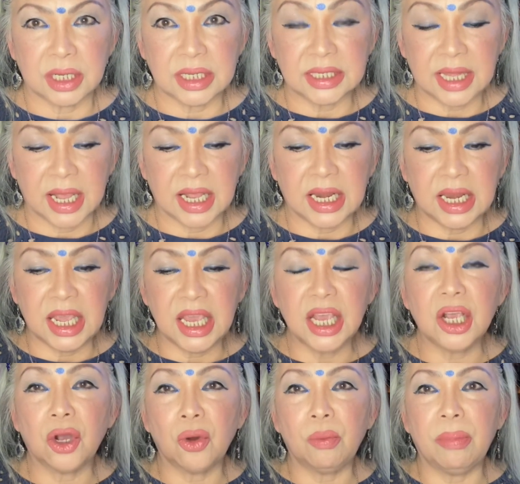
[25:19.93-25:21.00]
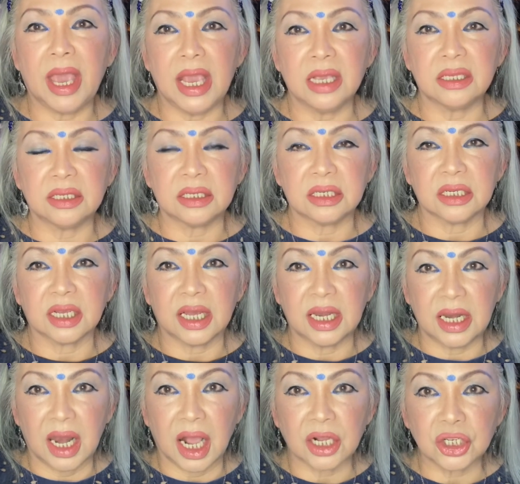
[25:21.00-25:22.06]
It's like an ego-based
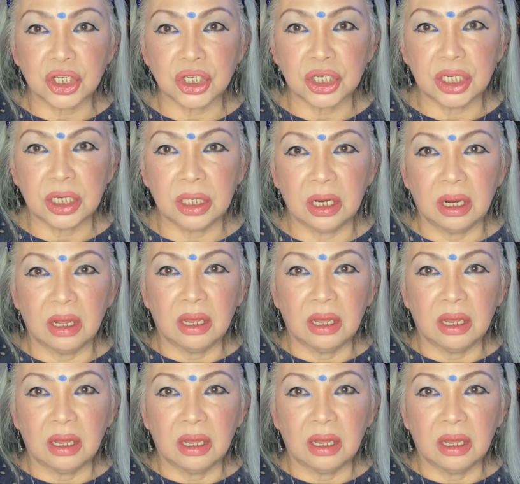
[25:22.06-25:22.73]
connection